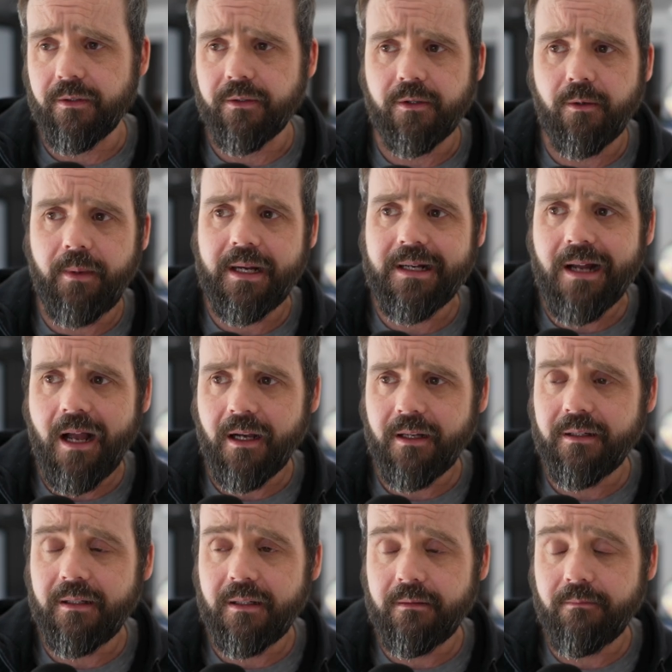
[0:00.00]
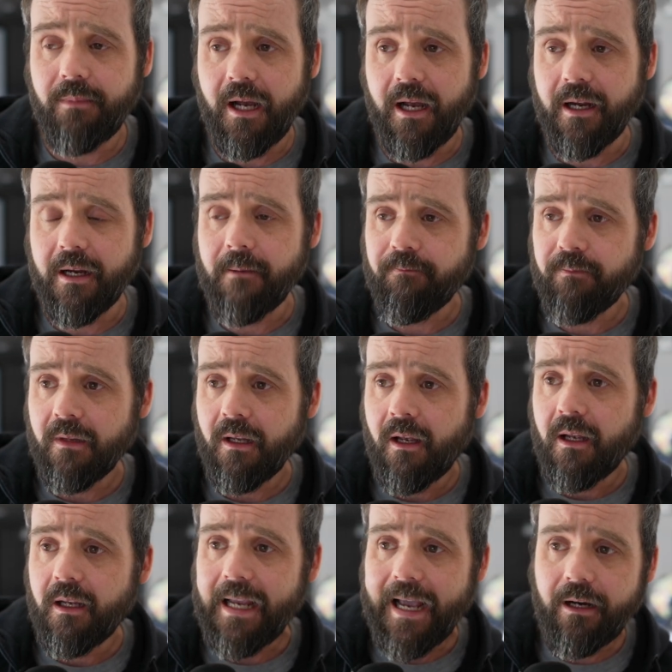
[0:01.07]
And so by not by
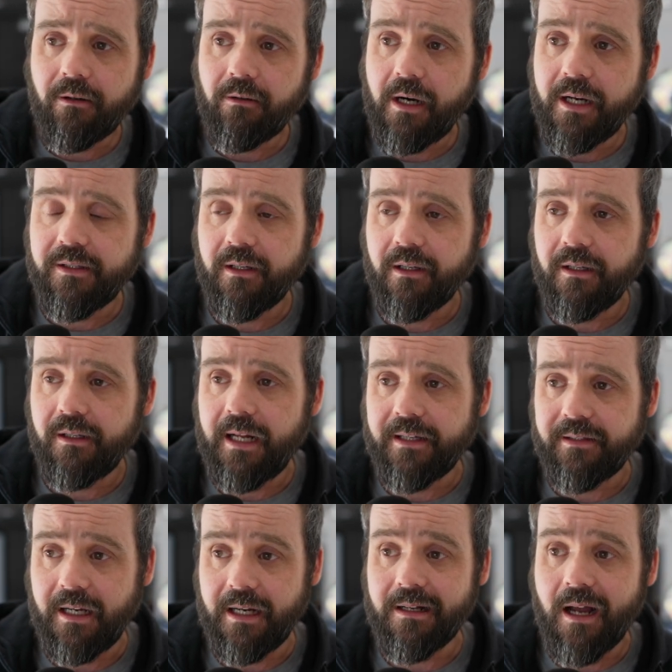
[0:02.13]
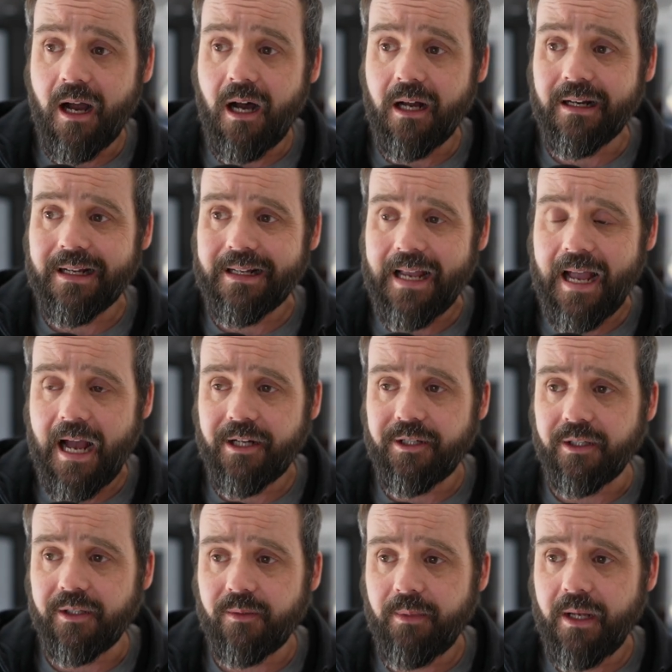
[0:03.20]
categorizing it as a non-cash
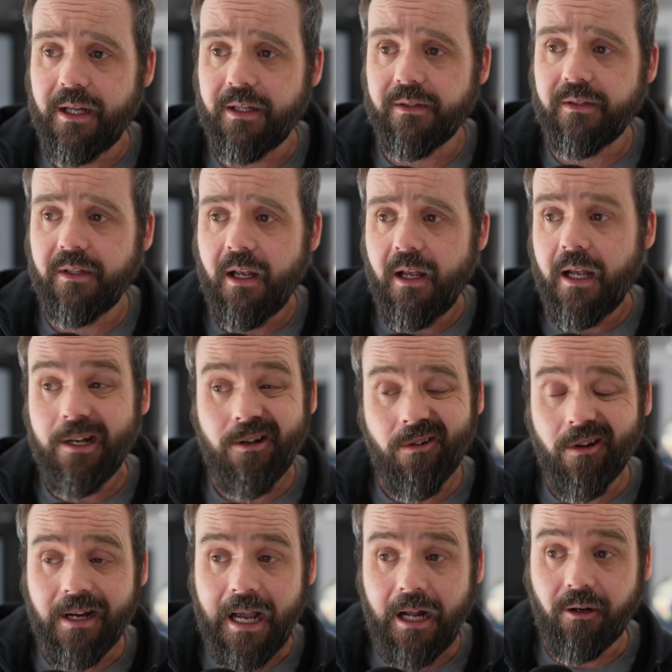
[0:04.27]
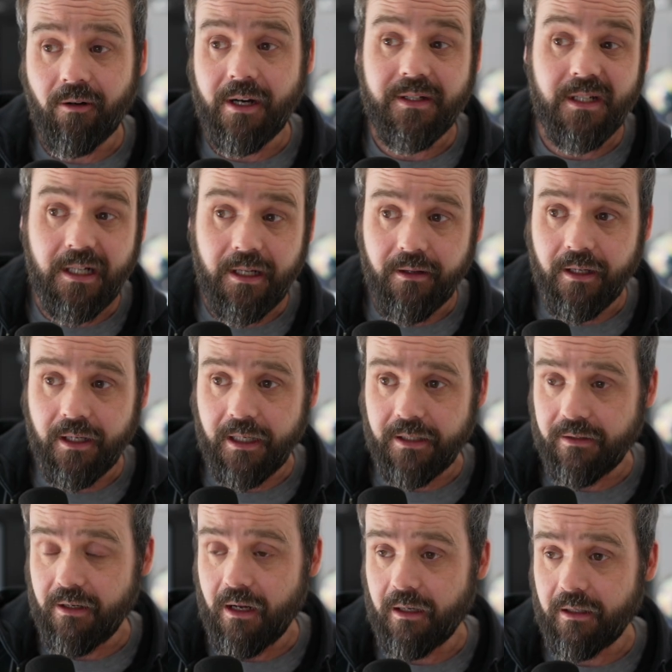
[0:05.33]
expense, and you can categorize anything as
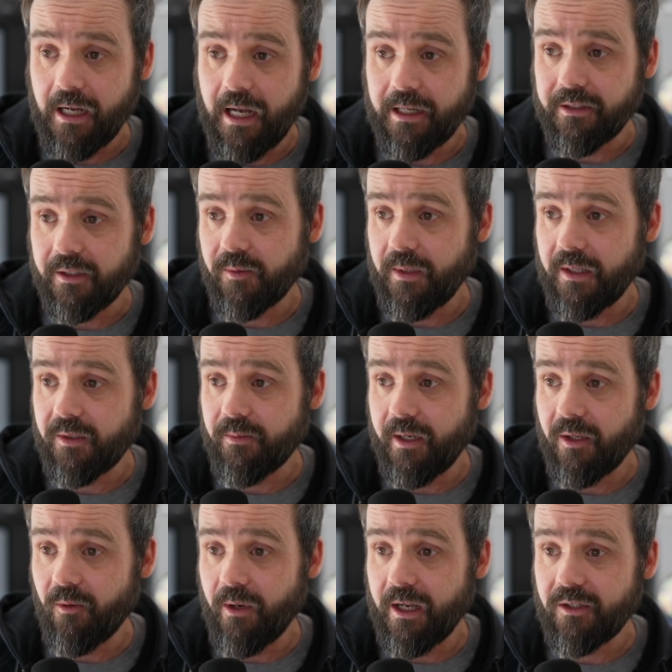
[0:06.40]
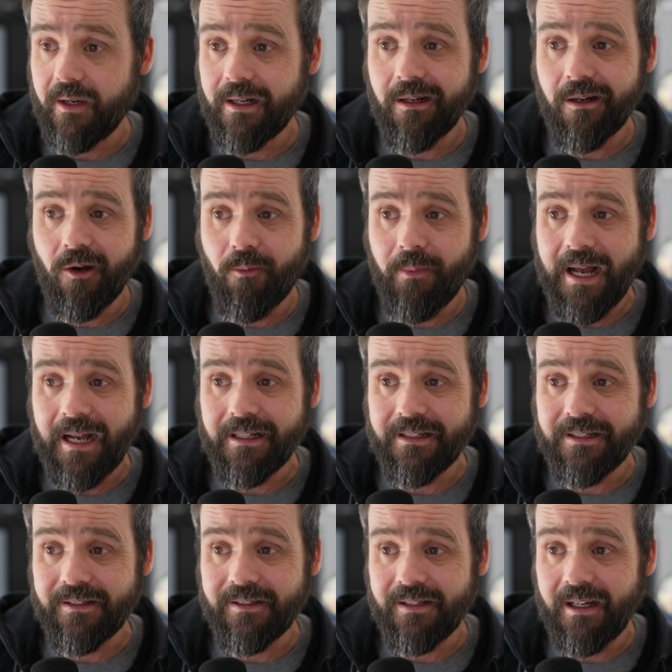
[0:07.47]
a non-cash expense, by the way. So I could go back in
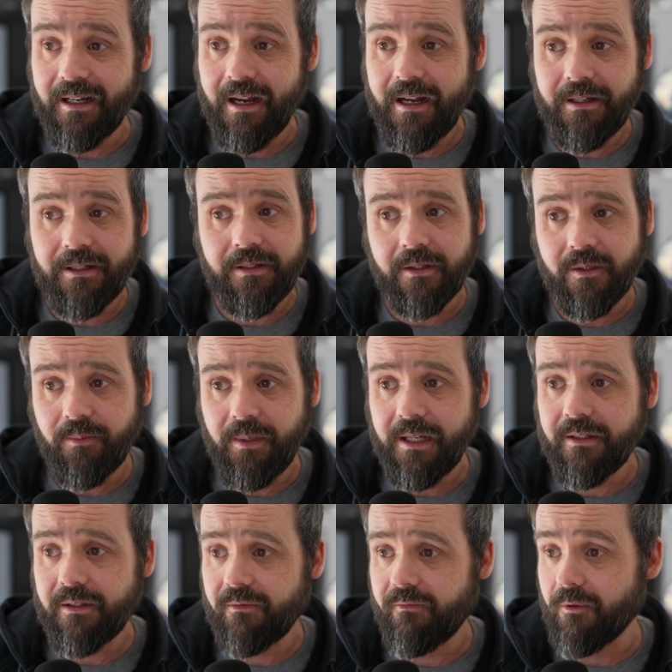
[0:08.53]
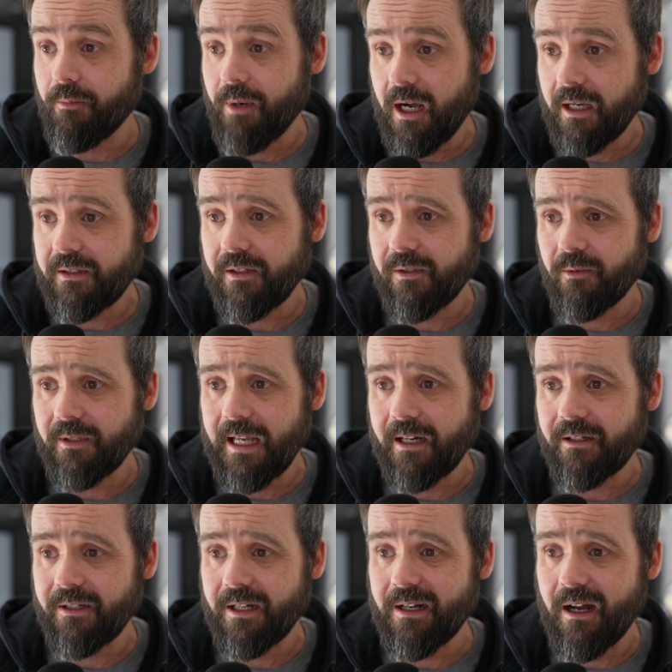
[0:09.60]
and say, hey, this expense for boxes was
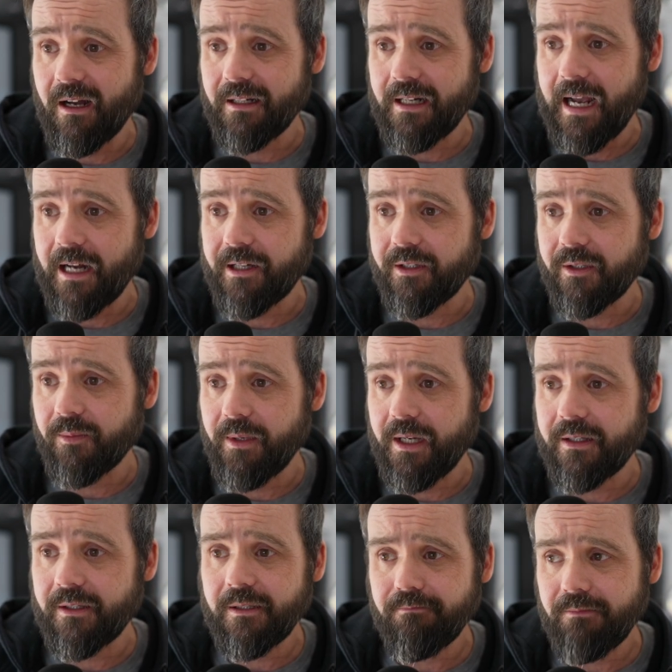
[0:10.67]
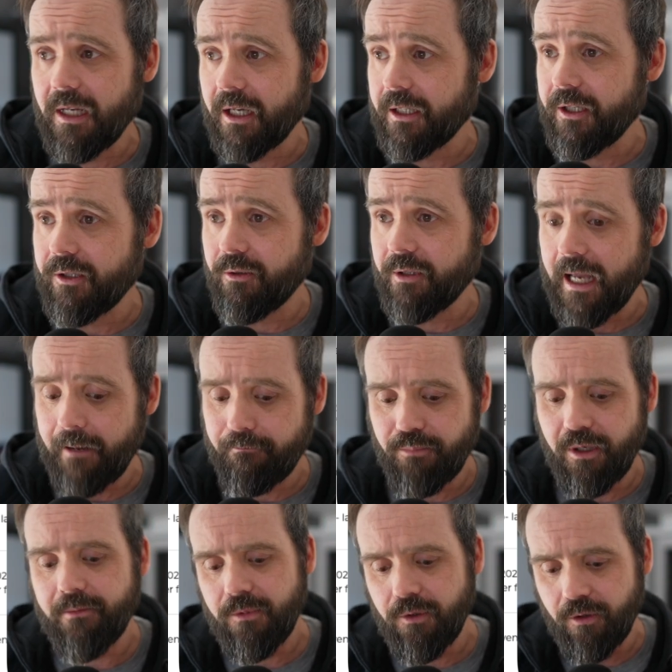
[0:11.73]
actually a non-cash expense. I'm not going to do that,
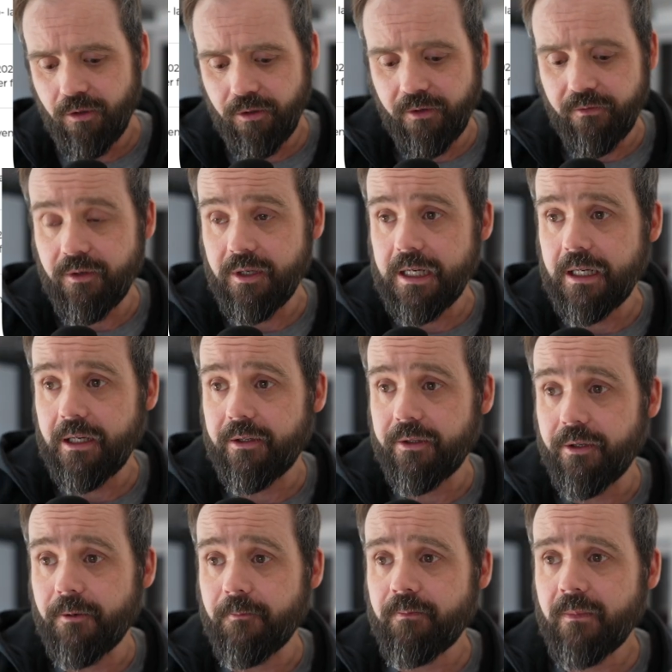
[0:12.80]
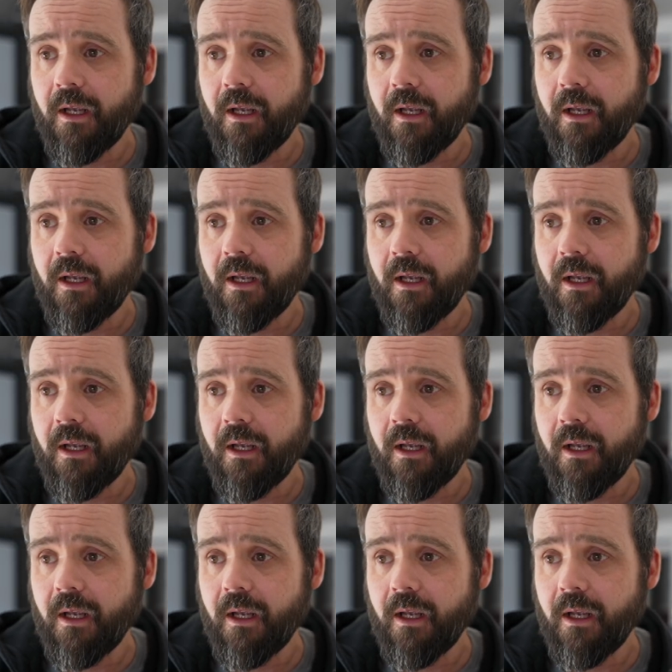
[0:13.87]
but you could if you needed to.